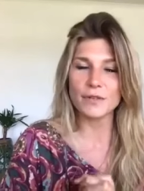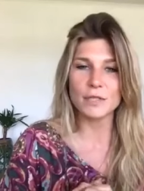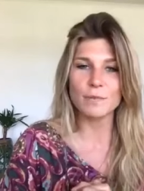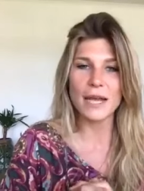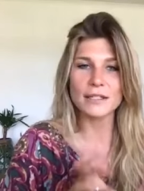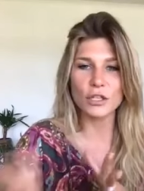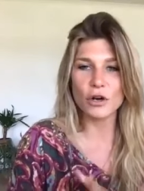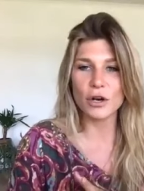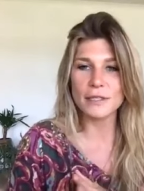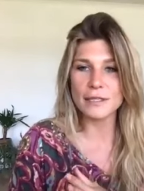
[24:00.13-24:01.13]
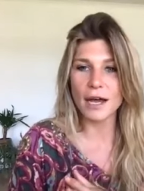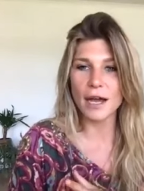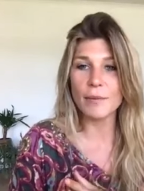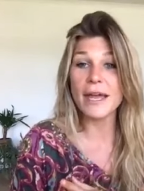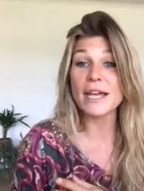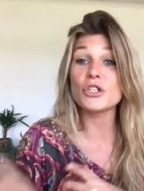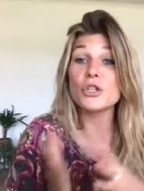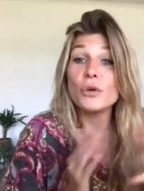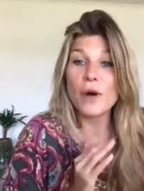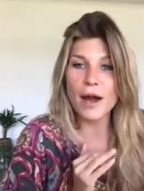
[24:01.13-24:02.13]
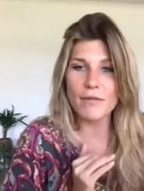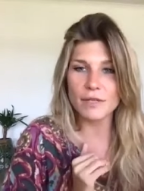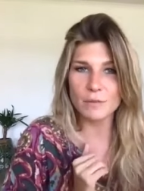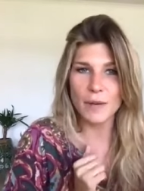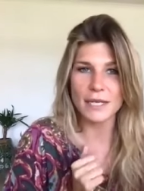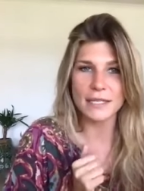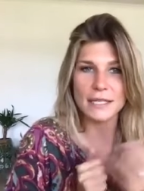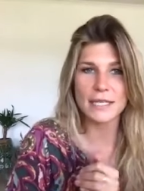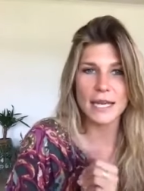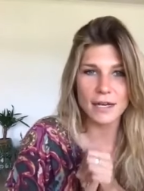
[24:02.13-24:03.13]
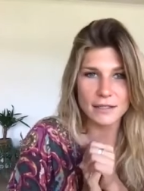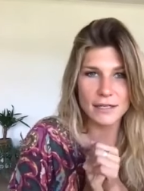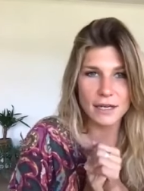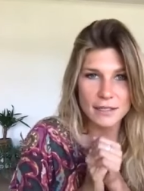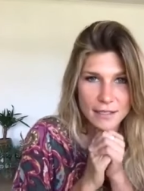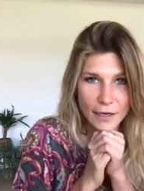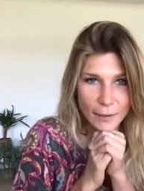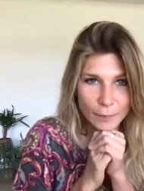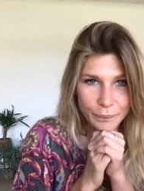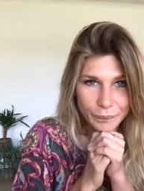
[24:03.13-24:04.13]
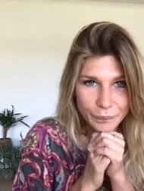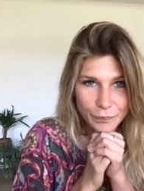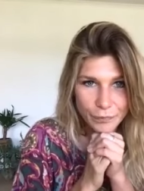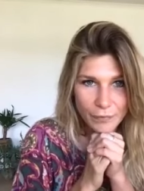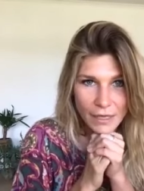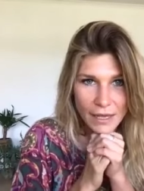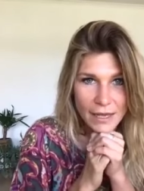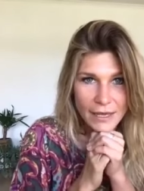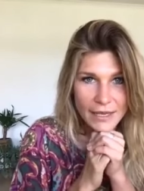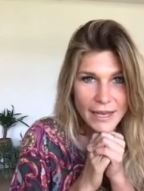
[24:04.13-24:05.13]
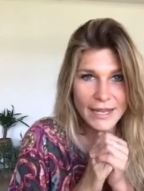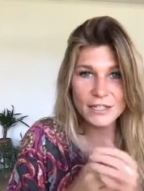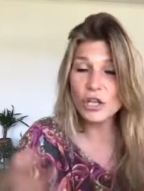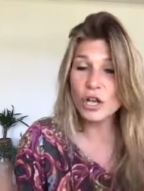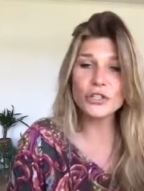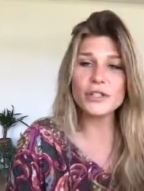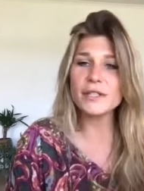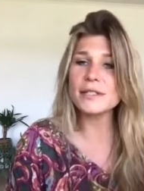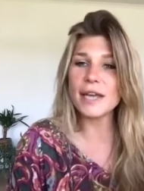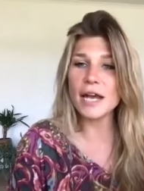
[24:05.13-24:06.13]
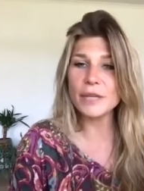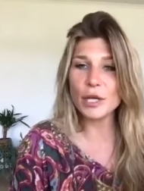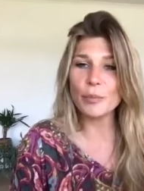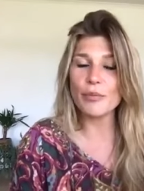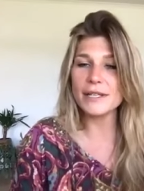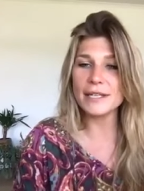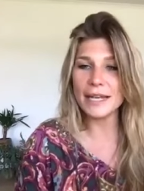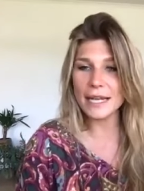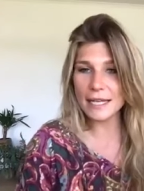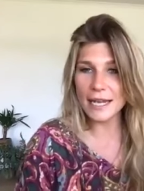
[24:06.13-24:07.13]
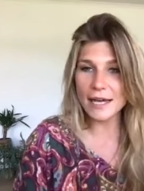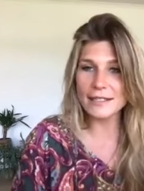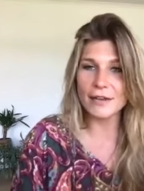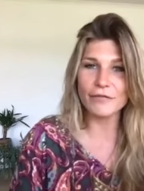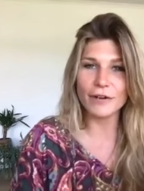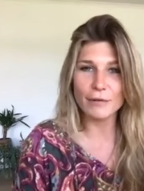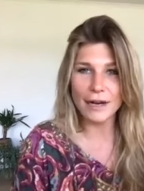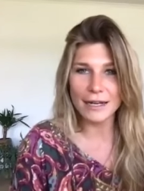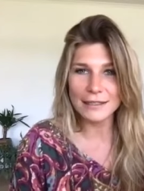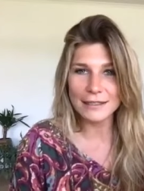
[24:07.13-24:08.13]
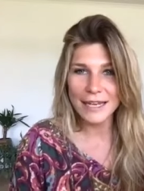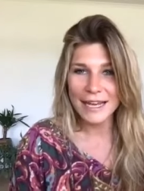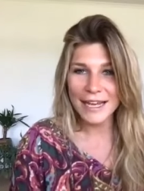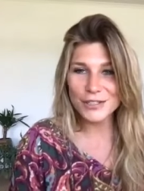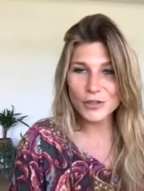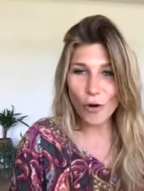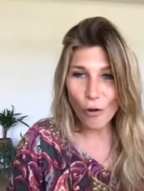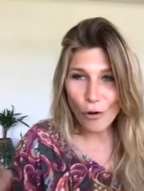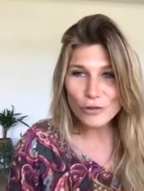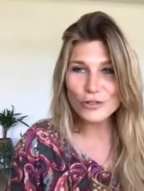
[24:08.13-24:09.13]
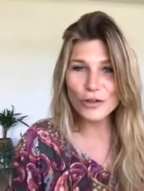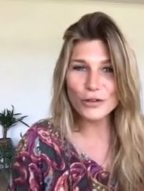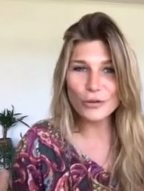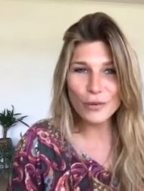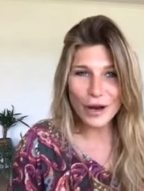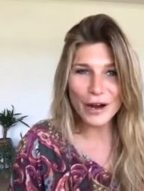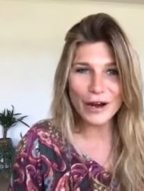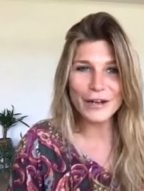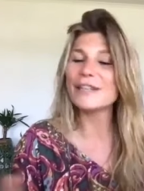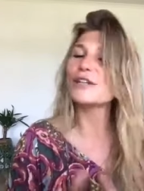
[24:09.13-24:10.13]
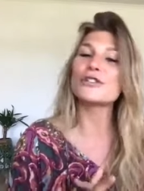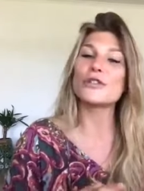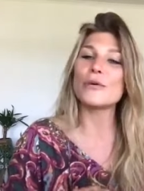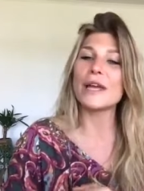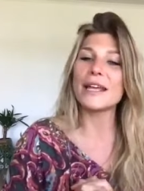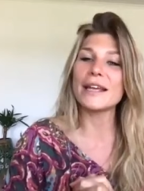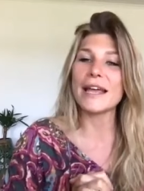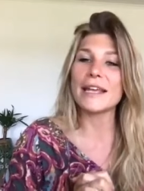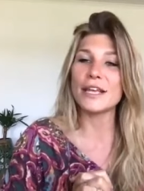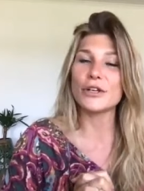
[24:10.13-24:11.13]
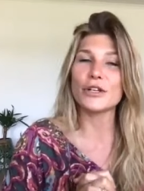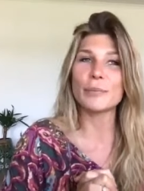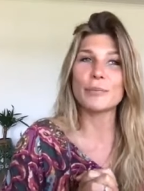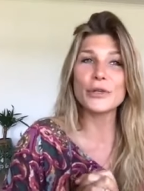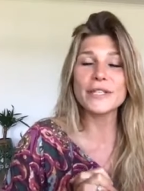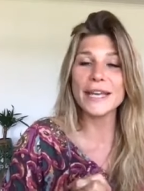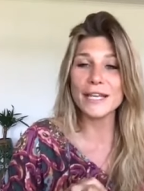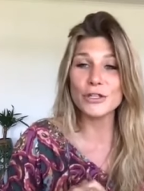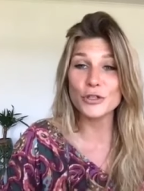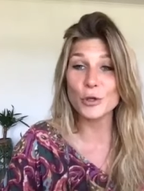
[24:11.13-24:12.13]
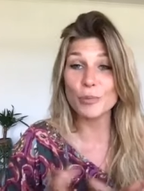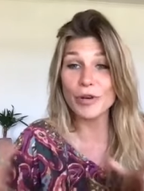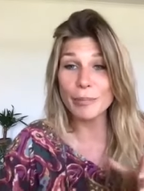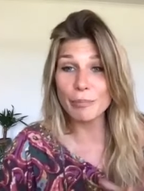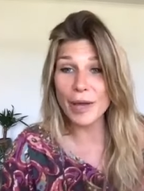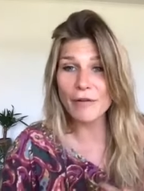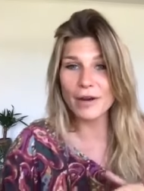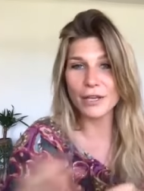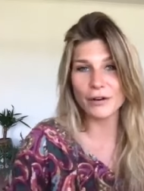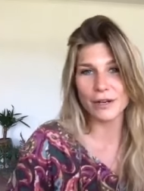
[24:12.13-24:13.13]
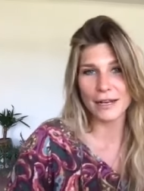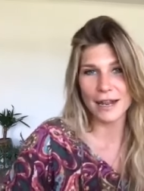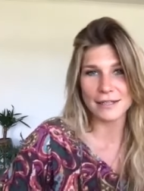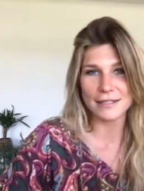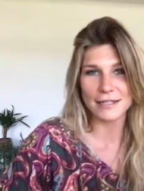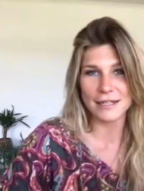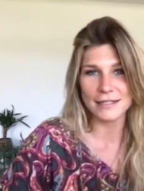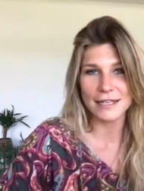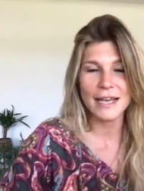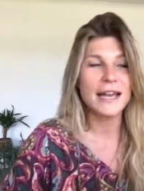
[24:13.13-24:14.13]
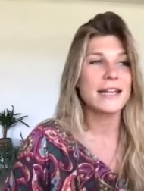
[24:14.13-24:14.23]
to respect your time as you are respecting their time. Yeah, it's not just the time that you're present in class, everyone. It's also the work that you're doing and that you're putting into preparing your classes,